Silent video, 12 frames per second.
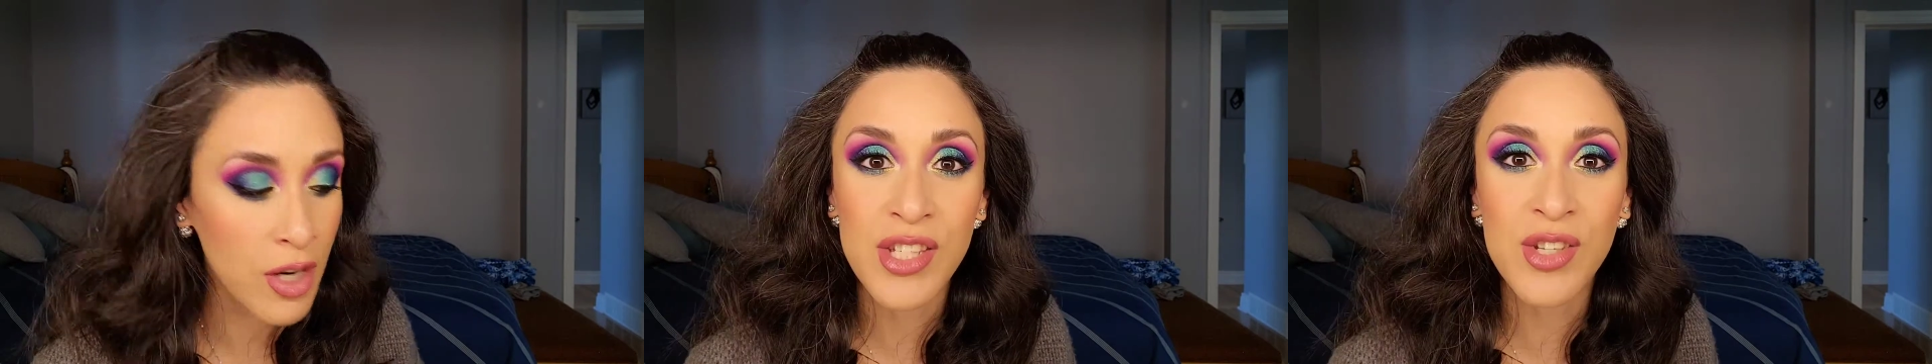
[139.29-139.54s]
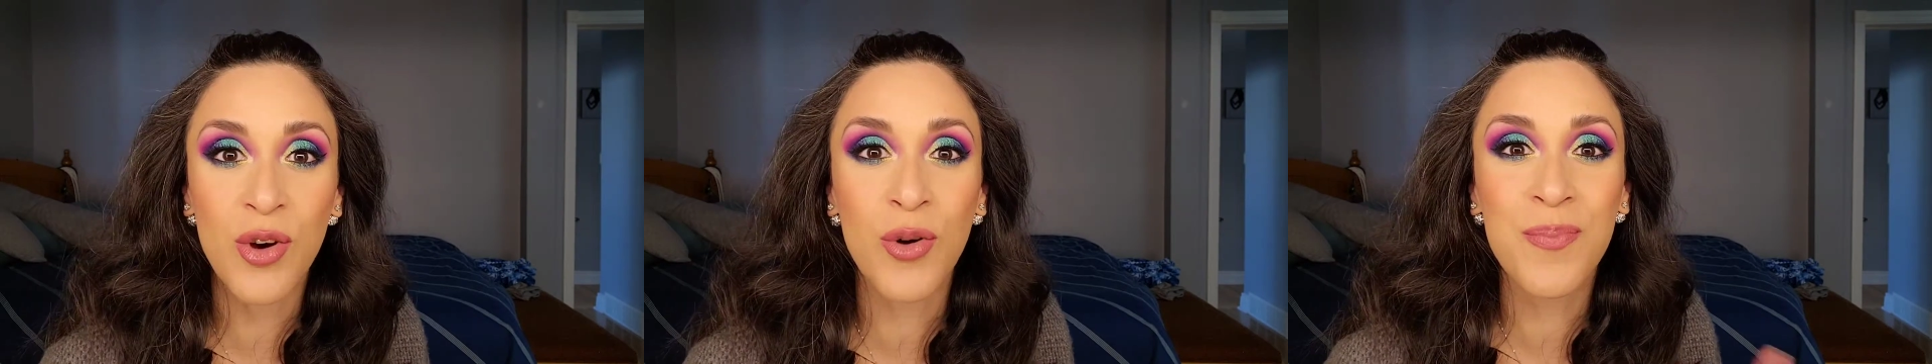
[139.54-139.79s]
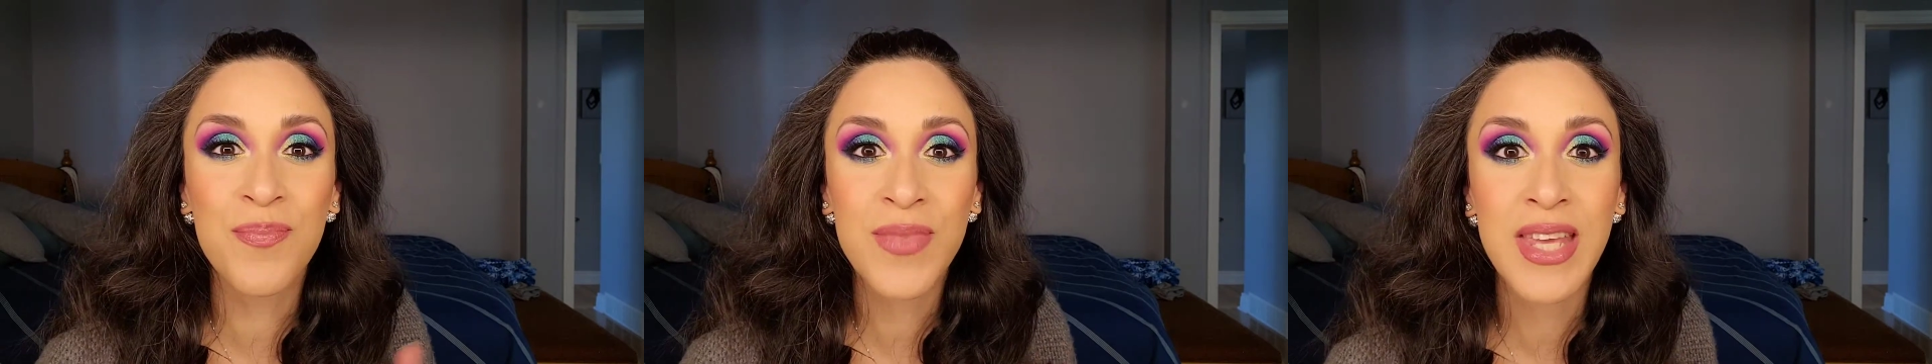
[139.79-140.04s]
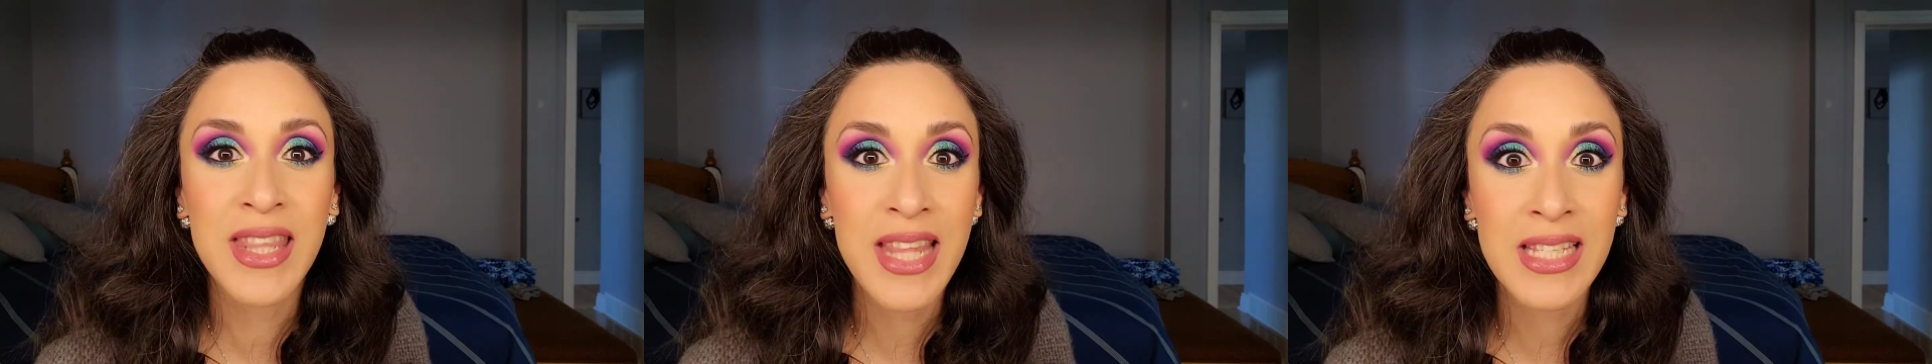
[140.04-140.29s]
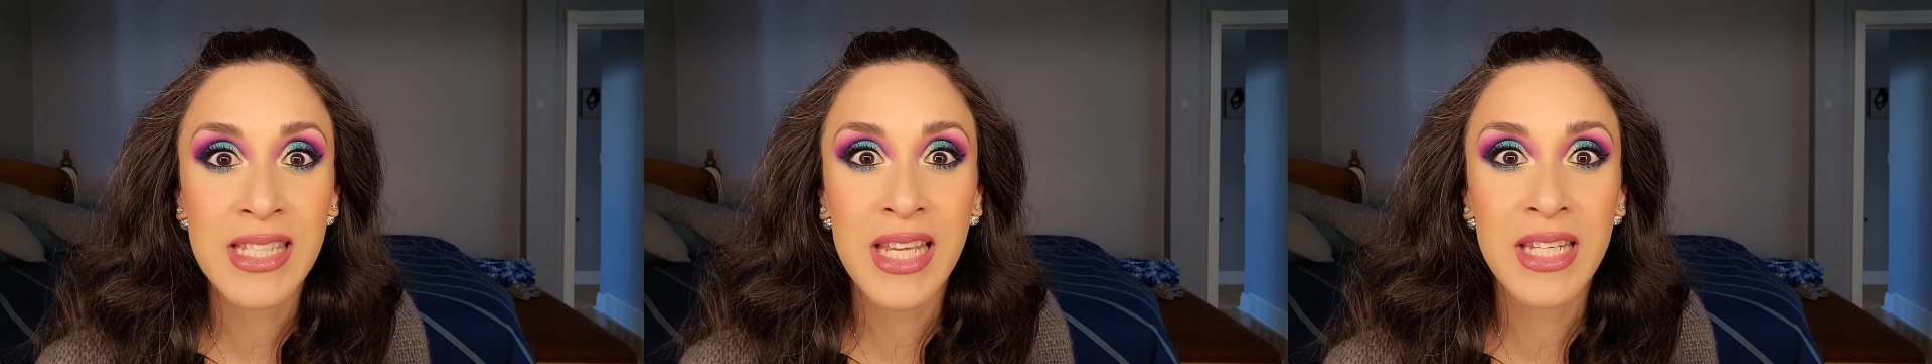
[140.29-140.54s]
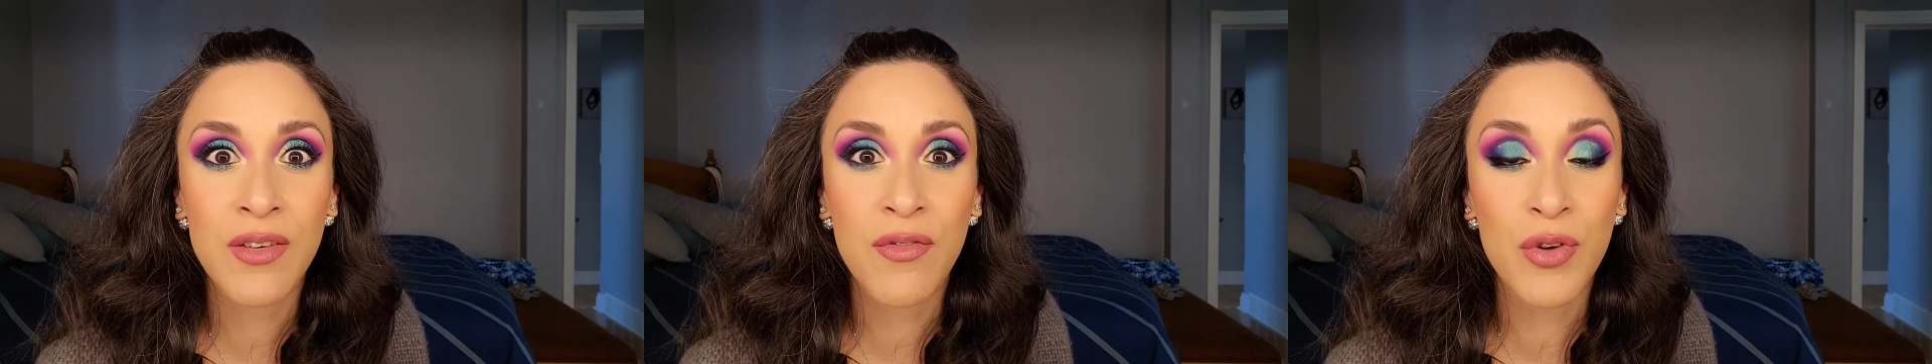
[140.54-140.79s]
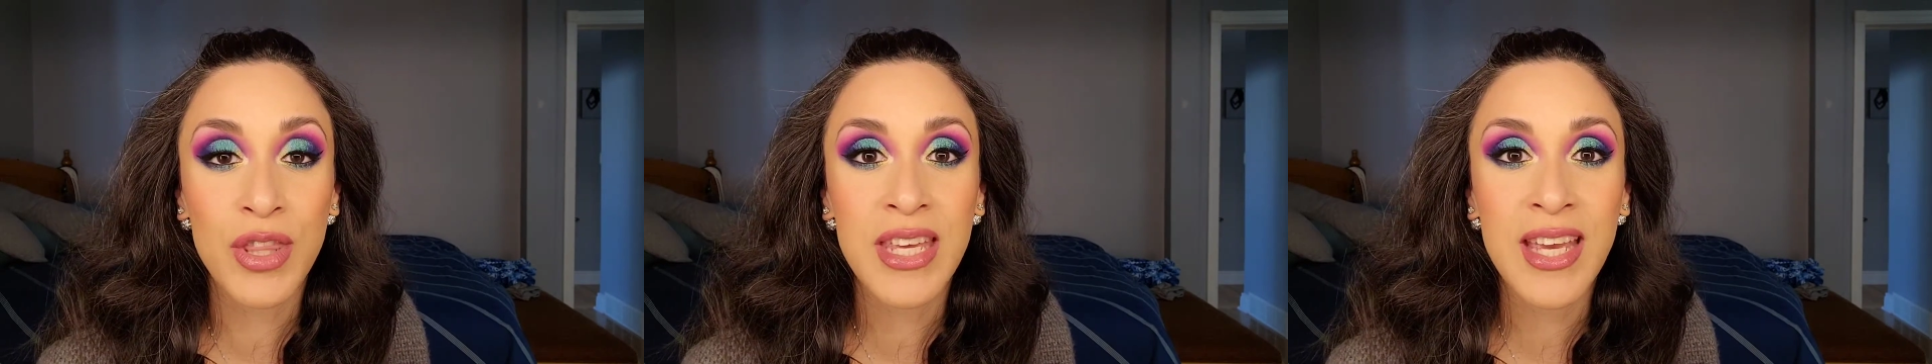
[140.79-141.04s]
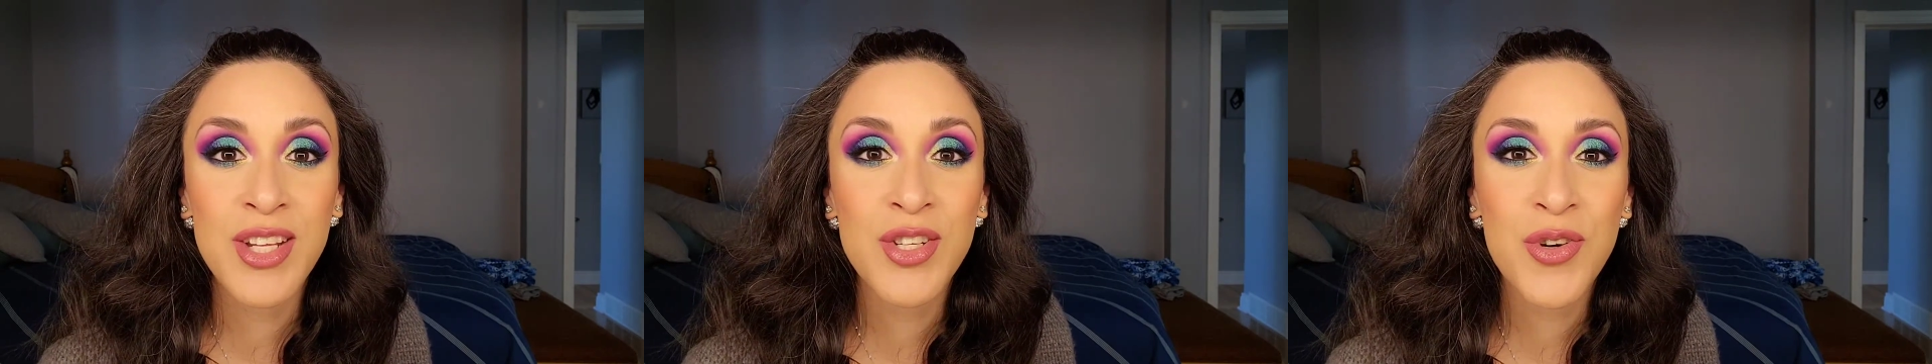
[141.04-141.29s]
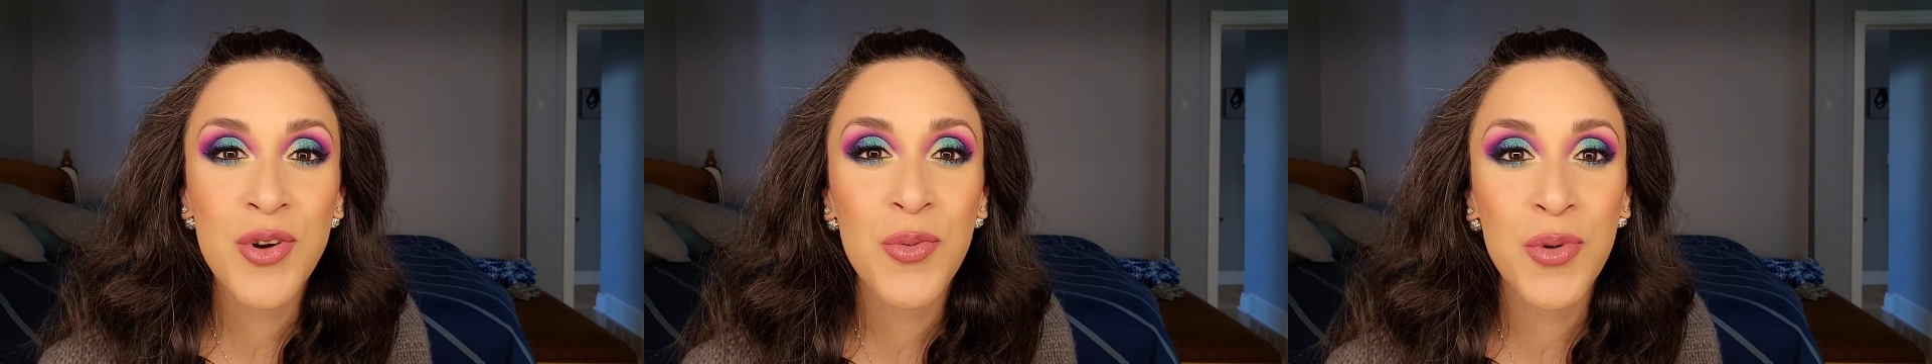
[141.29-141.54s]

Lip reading: So that's it for the intro.